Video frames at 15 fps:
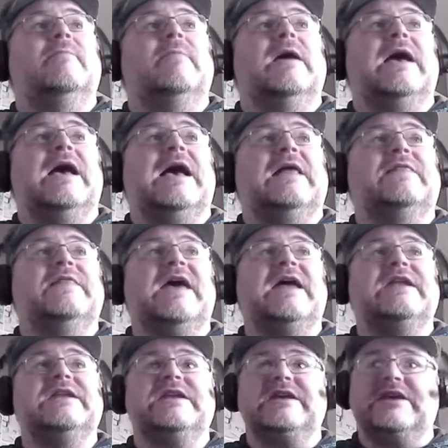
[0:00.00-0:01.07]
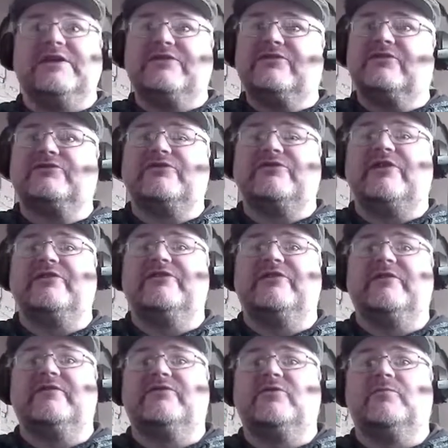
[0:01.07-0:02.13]
And then it is such a
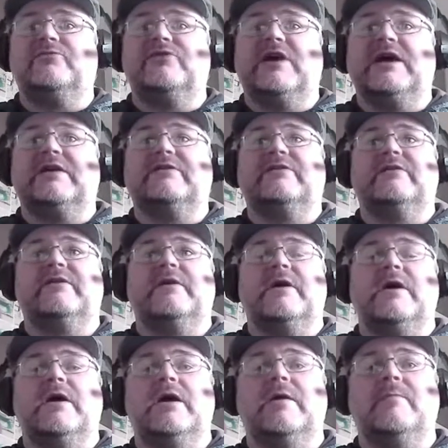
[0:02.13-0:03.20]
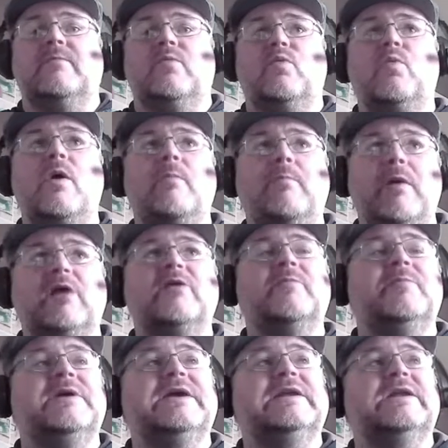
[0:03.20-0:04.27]
sensitive subject. What bothered
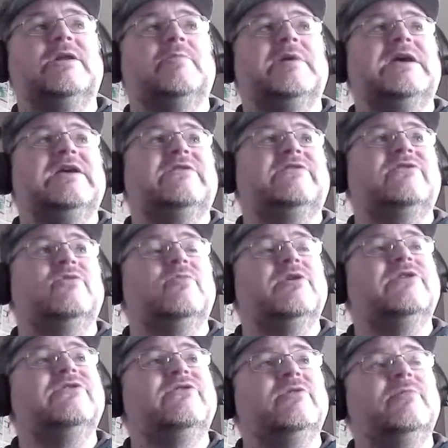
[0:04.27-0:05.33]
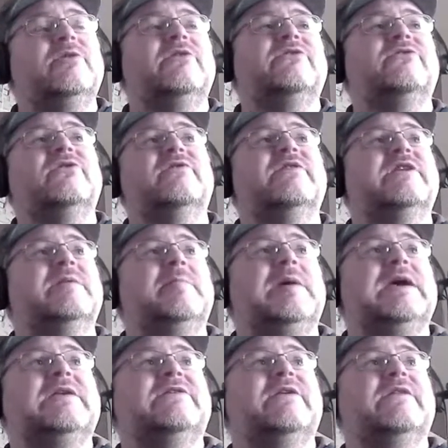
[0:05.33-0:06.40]
me a little bit is some of the stuff it
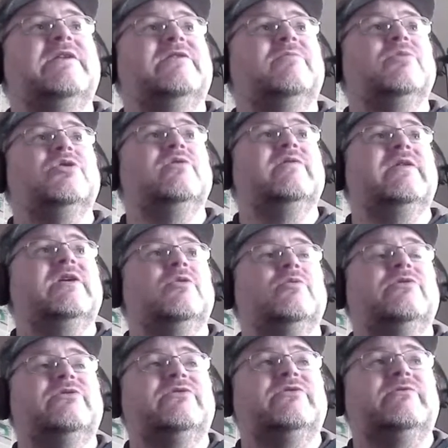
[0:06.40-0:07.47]
depicted in this movie that was,